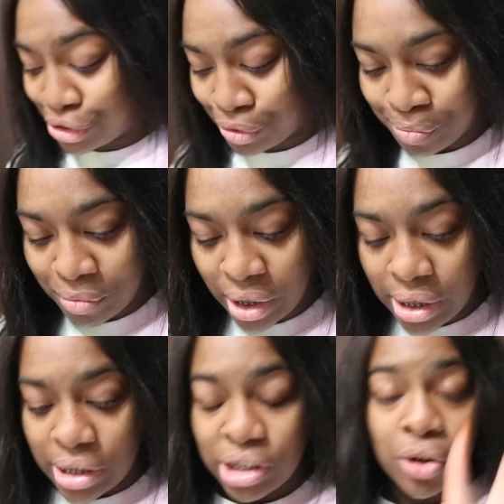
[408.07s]
you.
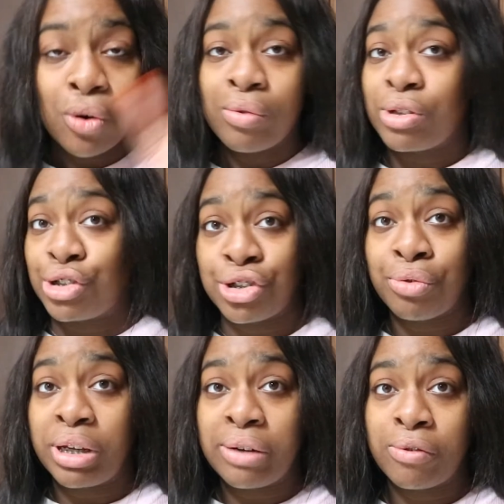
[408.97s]
So there's
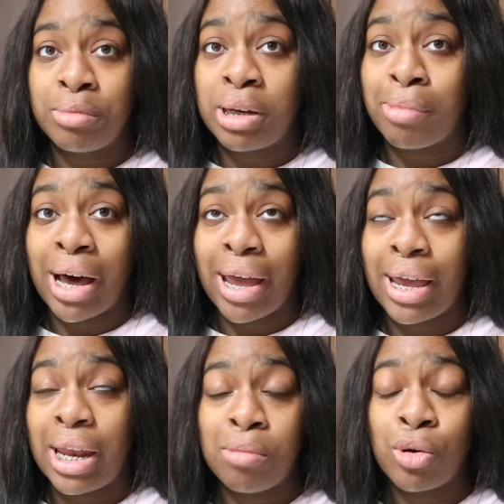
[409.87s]
no need for me to buy
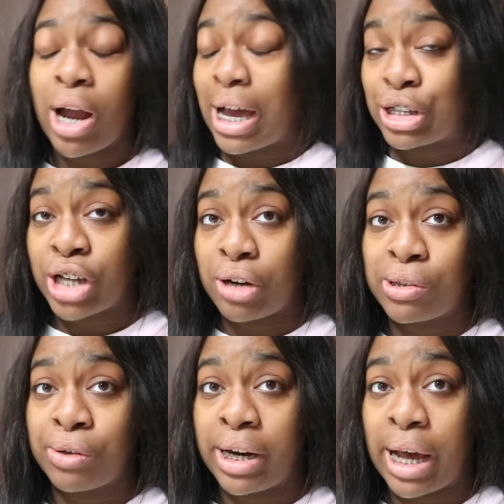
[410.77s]
any more
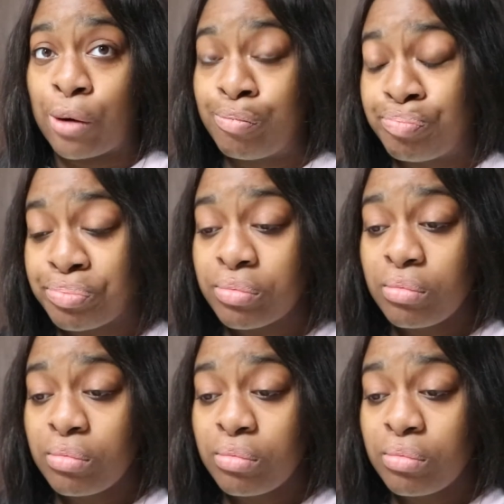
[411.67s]
eyeshadows right now.